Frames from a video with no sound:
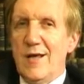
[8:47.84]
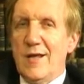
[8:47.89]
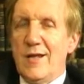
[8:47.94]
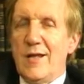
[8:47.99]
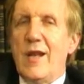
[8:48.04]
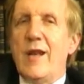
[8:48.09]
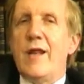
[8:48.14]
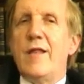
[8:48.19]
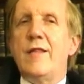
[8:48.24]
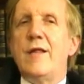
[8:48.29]

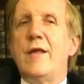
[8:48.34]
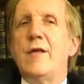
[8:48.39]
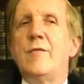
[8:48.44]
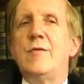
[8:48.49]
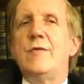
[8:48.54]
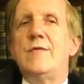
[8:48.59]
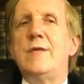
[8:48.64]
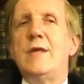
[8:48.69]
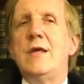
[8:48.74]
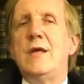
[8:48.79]
then I think
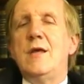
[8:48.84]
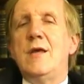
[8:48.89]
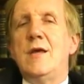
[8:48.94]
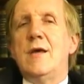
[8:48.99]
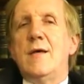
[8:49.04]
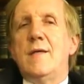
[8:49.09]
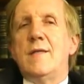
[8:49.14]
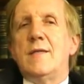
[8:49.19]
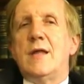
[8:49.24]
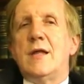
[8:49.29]
we see
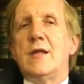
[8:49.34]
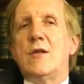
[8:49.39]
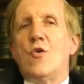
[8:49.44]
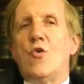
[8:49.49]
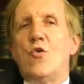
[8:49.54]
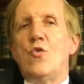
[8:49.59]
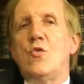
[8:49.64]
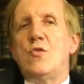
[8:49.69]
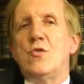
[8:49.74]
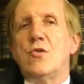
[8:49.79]
that
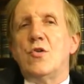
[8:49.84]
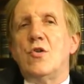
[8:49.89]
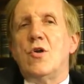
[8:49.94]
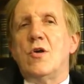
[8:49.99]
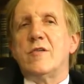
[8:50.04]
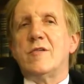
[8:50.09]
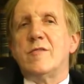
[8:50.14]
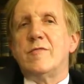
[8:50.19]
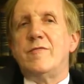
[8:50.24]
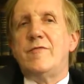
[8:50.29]
all the
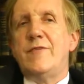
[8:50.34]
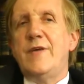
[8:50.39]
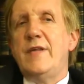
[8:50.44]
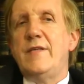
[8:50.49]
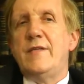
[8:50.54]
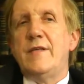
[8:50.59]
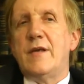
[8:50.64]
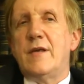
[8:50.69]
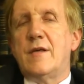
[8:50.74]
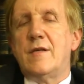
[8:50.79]
laws of
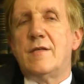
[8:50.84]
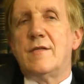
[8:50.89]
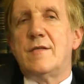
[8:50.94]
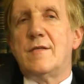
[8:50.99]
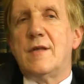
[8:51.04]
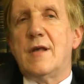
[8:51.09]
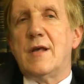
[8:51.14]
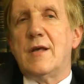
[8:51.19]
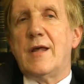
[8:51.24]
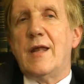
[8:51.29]

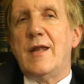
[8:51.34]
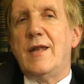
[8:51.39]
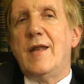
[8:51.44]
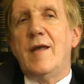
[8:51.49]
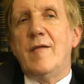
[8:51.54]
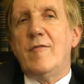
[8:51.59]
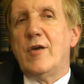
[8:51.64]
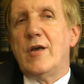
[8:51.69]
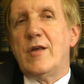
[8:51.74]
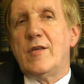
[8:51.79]
physics can
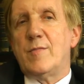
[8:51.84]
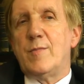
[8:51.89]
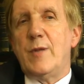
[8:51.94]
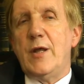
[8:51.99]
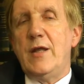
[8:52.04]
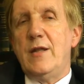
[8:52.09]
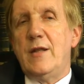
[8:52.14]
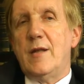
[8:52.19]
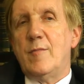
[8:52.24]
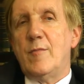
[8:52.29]
never
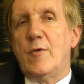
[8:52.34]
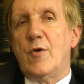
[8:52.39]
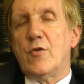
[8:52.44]
explain them.